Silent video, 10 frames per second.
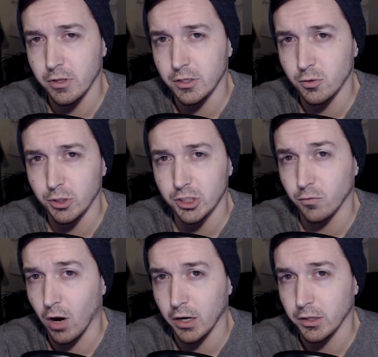the Twitch
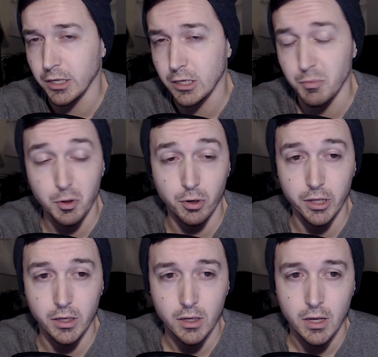Rocket League
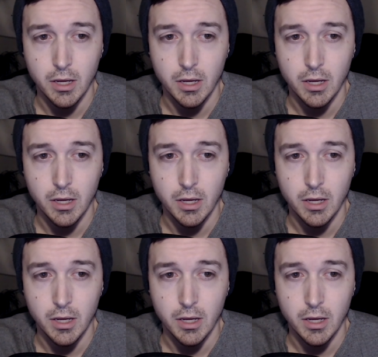community,